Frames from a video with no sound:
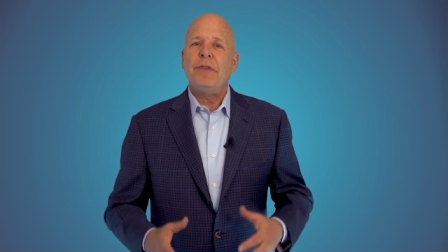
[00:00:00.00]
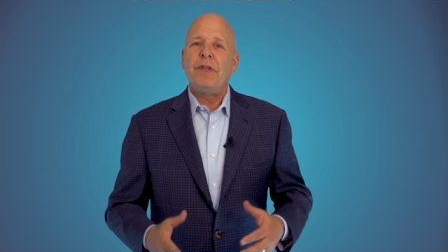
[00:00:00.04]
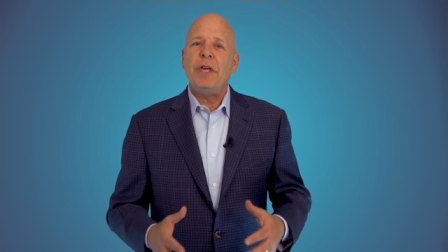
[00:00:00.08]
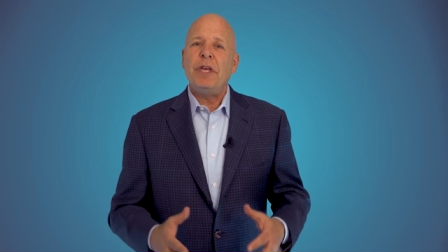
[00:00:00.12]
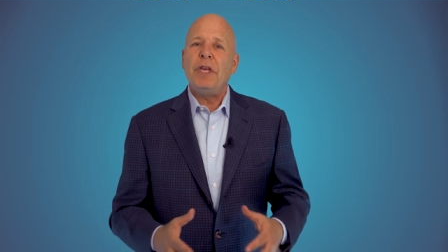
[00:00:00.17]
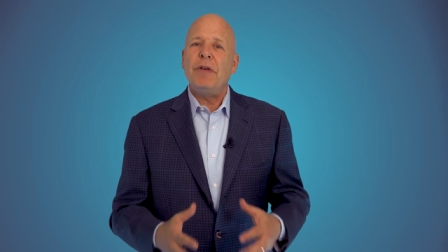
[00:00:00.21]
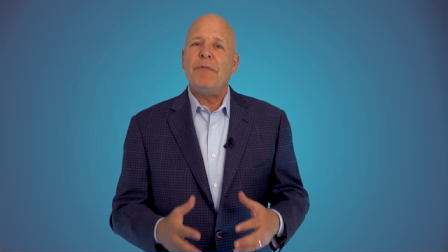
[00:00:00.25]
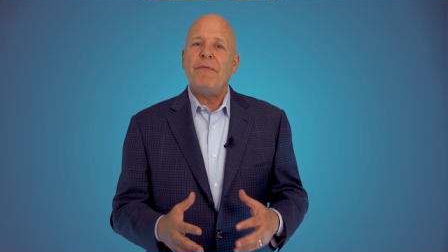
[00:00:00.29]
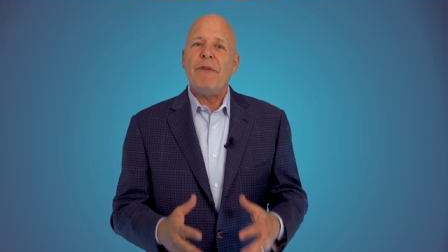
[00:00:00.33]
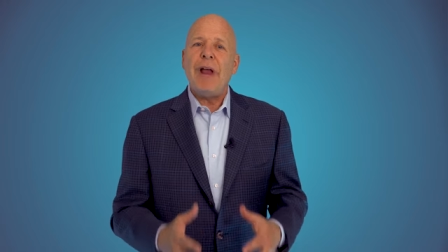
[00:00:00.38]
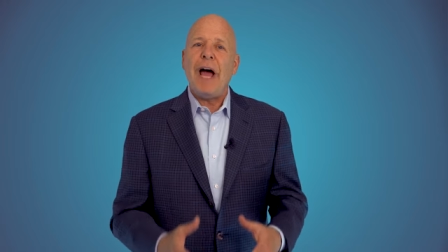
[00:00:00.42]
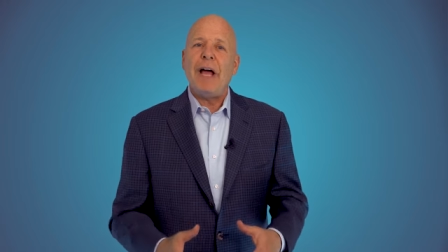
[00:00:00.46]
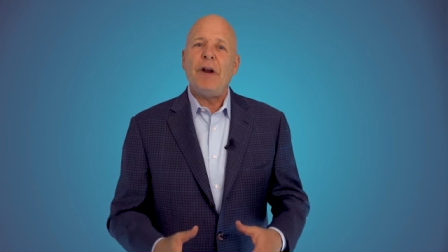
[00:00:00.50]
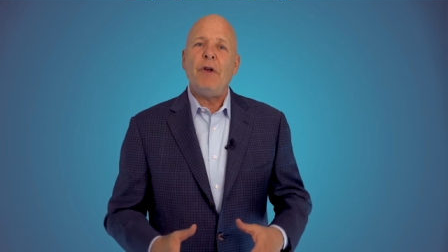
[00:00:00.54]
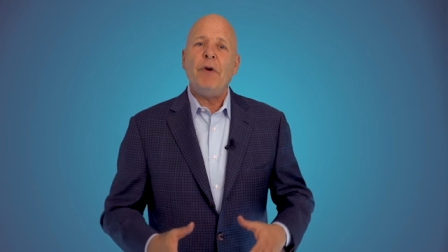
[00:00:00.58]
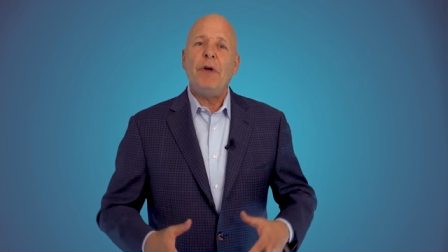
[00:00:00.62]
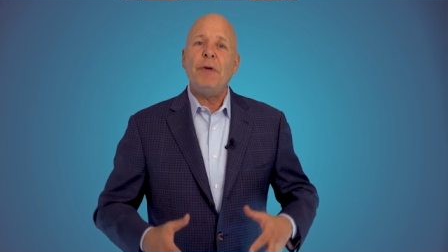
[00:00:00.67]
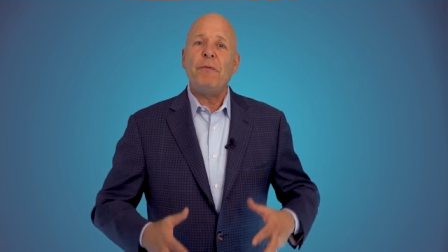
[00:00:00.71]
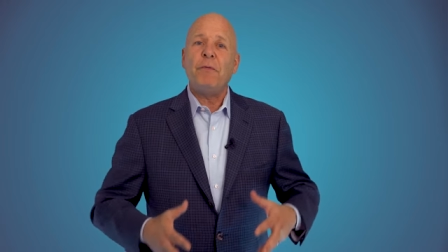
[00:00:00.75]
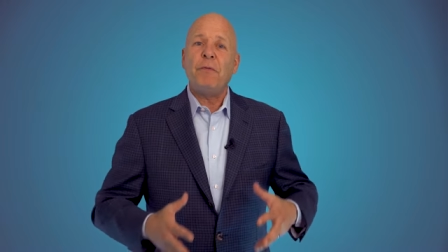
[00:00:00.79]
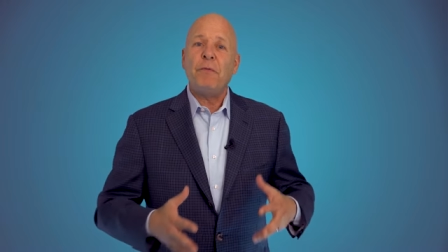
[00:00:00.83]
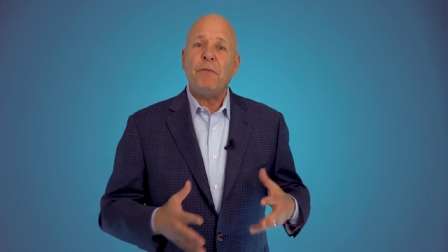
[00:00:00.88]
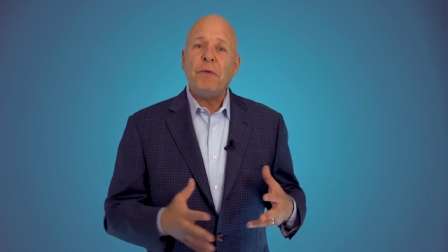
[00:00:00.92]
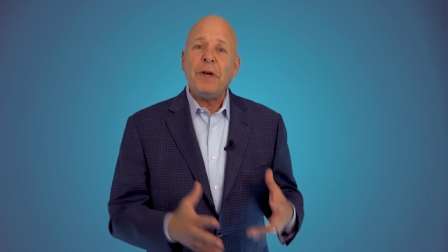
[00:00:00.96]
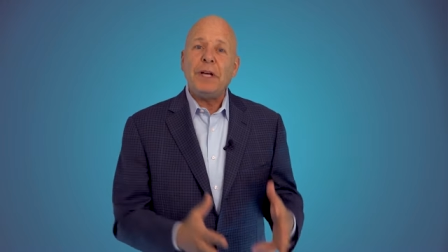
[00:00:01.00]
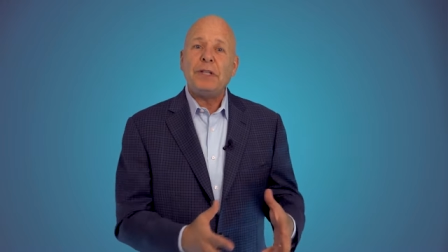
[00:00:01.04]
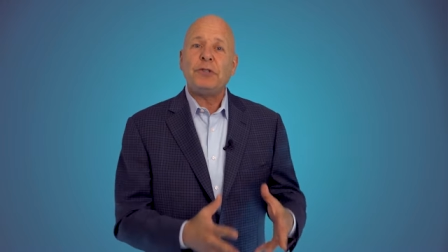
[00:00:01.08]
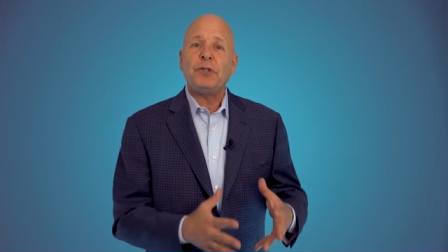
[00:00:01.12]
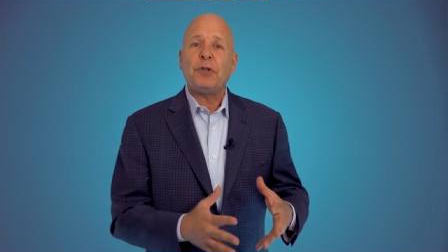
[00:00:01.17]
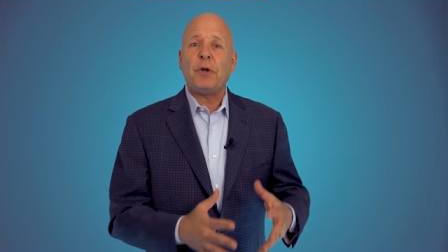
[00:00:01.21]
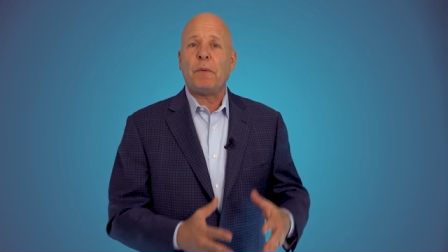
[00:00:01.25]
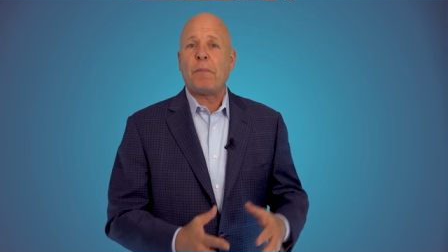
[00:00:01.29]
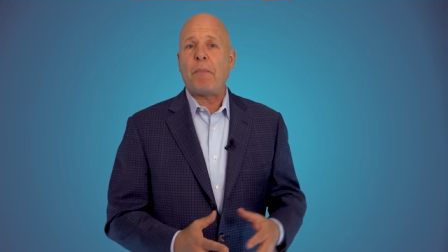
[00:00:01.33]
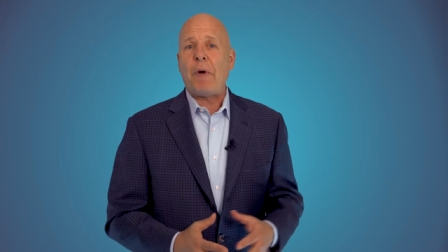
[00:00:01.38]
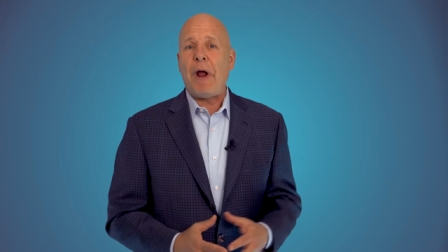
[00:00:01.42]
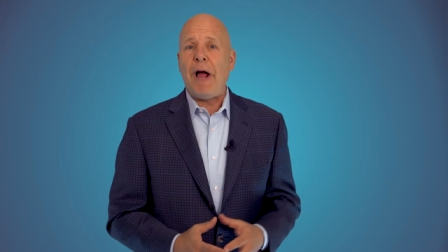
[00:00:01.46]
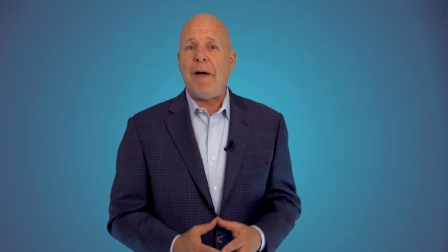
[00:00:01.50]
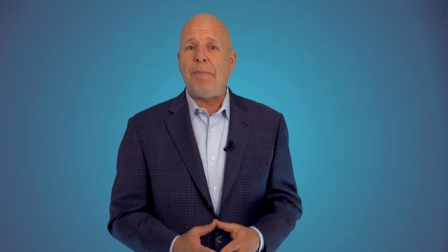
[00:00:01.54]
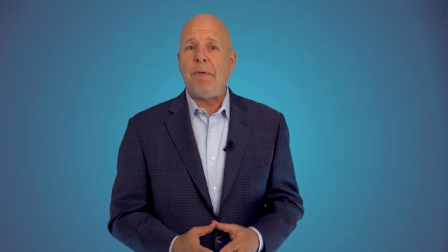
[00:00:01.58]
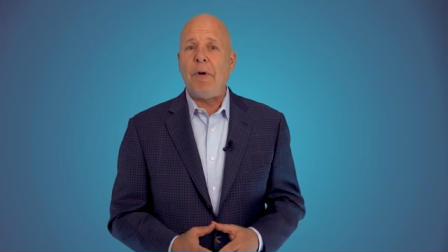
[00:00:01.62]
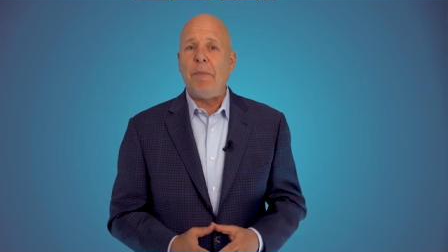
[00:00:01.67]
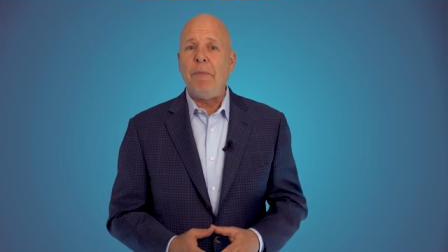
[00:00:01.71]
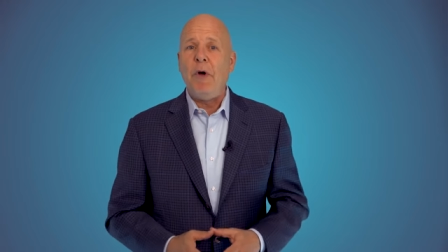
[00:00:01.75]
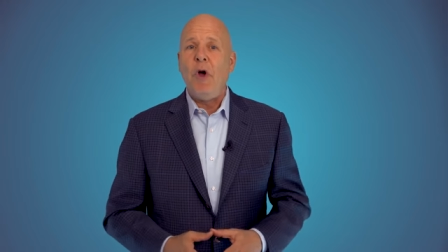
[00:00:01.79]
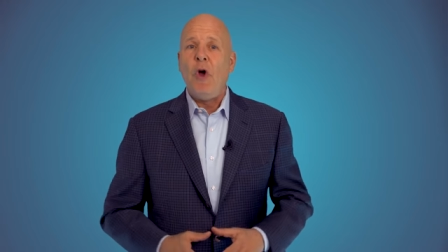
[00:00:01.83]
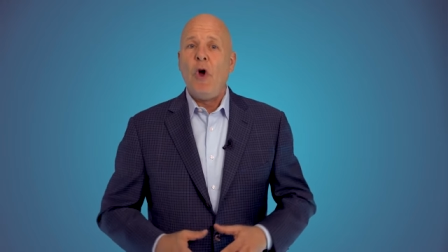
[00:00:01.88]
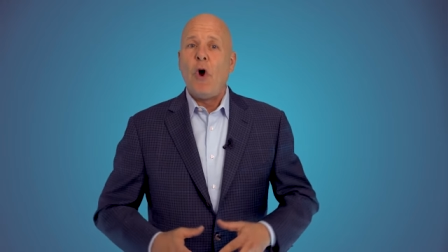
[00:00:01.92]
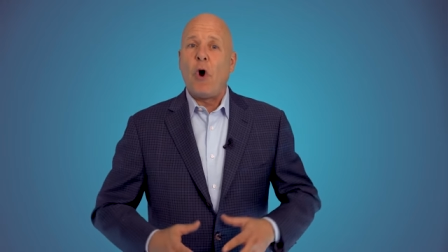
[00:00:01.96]
that you've not only fixed their
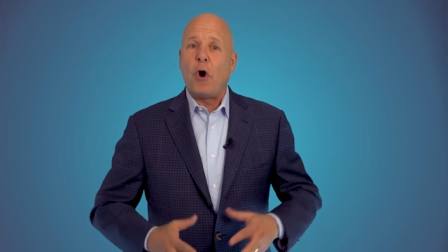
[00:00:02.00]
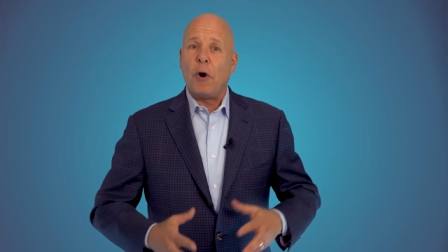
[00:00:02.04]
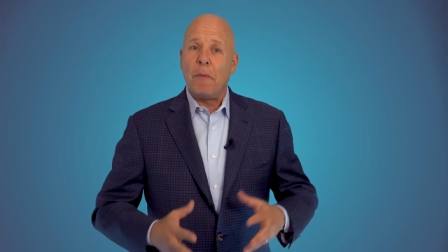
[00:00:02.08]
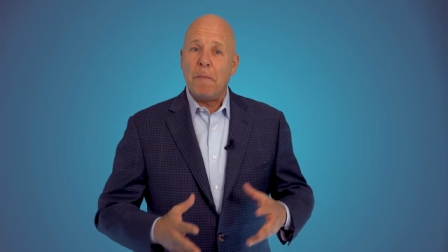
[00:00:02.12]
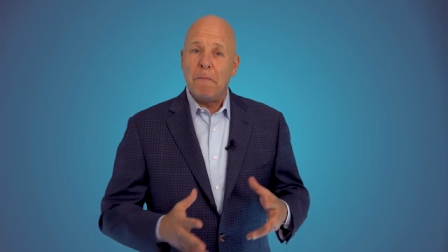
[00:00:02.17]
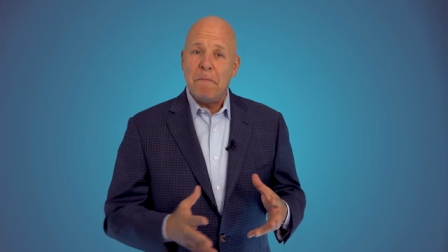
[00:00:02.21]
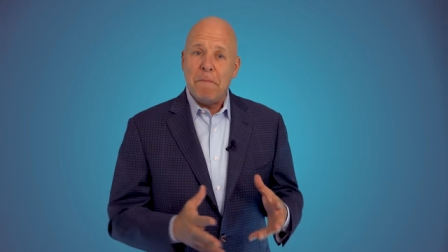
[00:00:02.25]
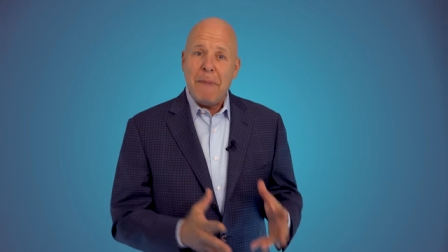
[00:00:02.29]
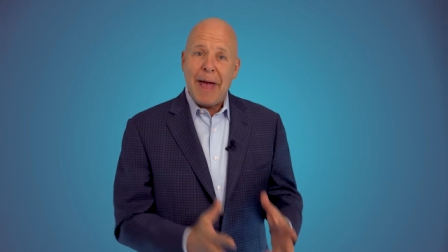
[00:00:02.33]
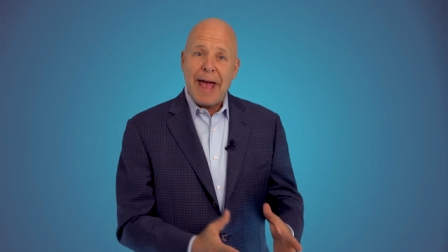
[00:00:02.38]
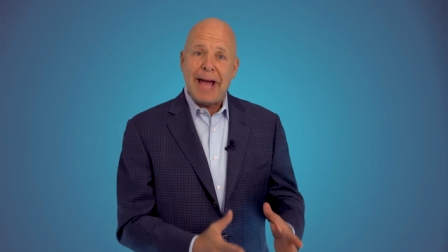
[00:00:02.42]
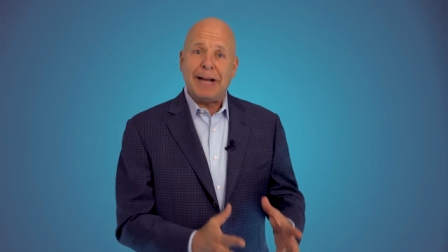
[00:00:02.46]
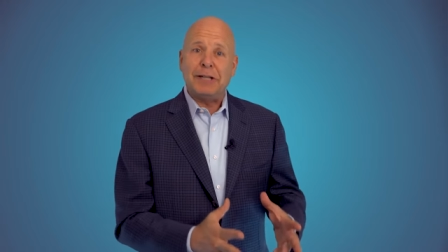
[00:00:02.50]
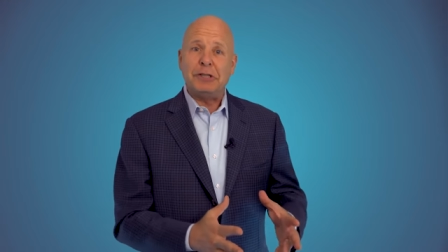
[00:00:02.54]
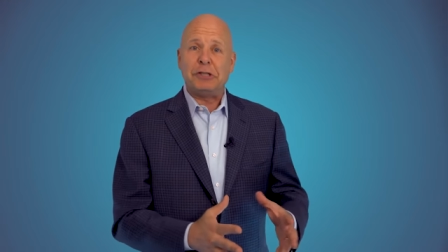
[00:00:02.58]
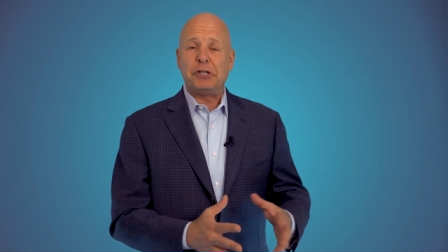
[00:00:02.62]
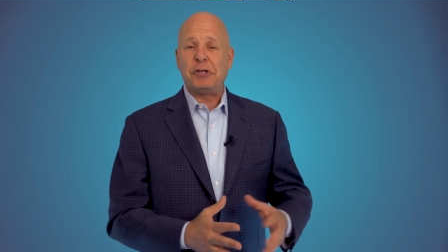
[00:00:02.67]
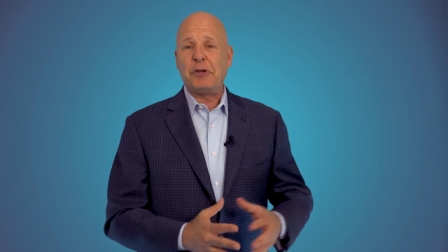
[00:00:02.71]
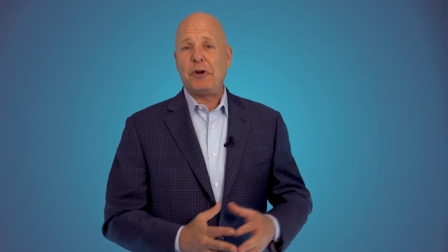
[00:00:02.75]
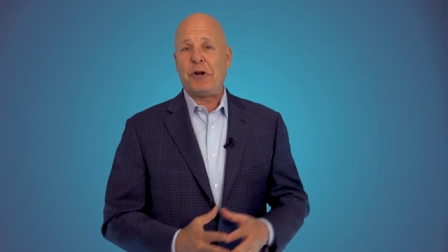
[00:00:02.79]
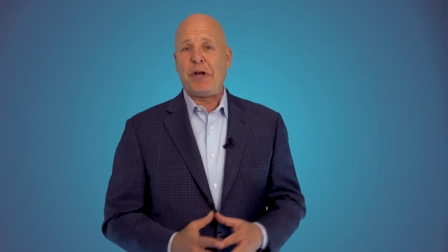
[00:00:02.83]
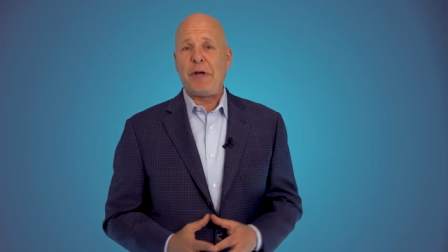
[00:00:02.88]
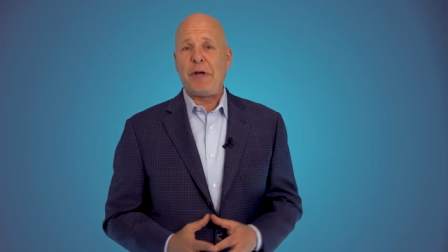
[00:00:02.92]
problem or managed their